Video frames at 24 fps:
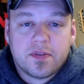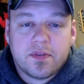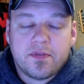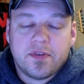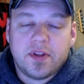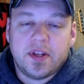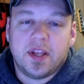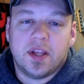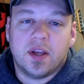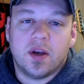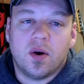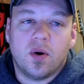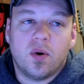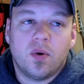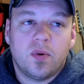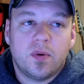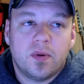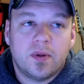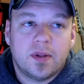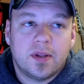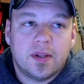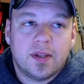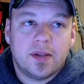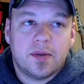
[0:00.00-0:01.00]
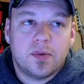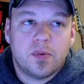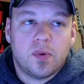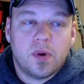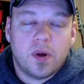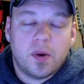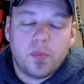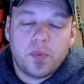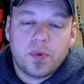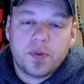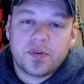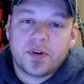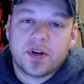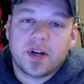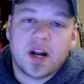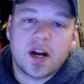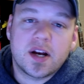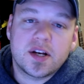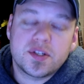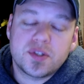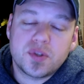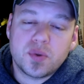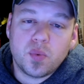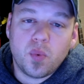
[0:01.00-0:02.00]
of the video uh, with
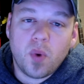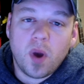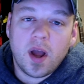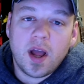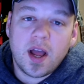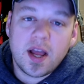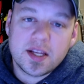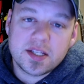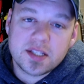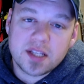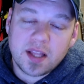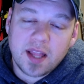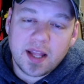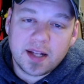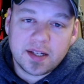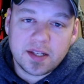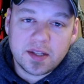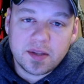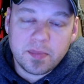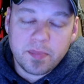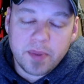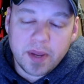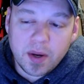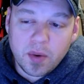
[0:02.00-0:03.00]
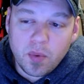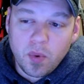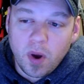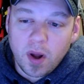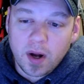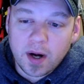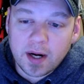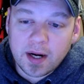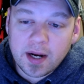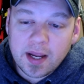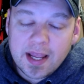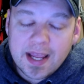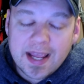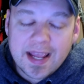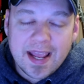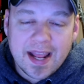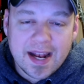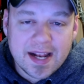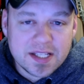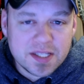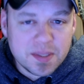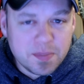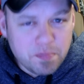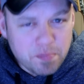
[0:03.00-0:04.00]
regards to why I selected the big water,
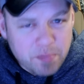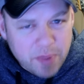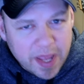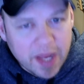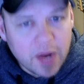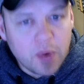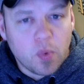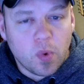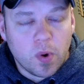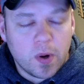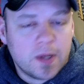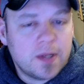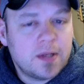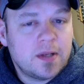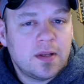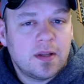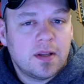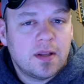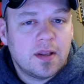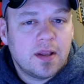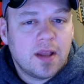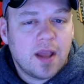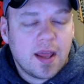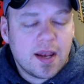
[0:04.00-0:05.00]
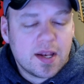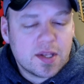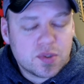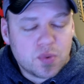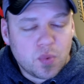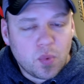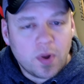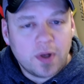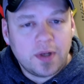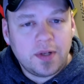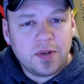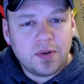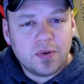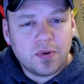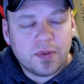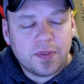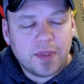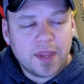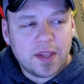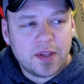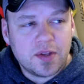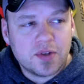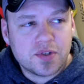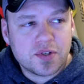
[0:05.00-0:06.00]
and it's a big one, and it's one
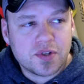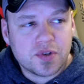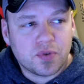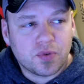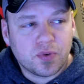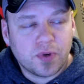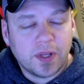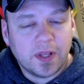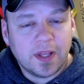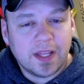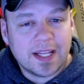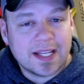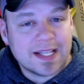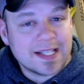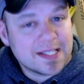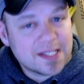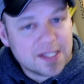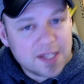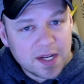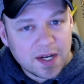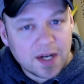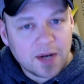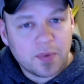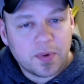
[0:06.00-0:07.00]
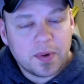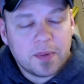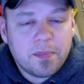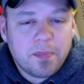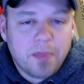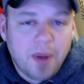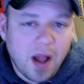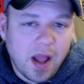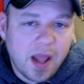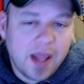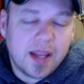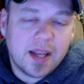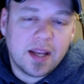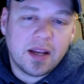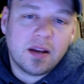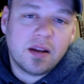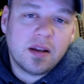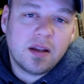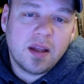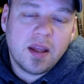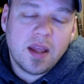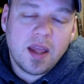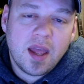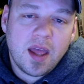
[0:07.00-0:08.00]
that you should really consider when
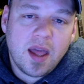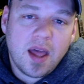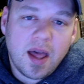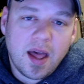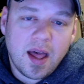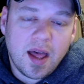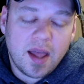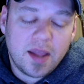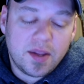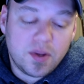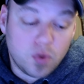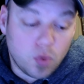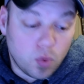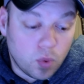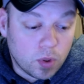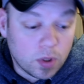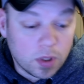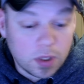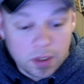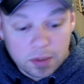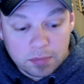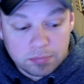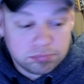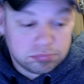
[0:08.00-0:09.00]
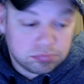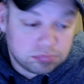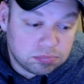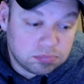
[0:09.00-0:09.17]
buying uh, your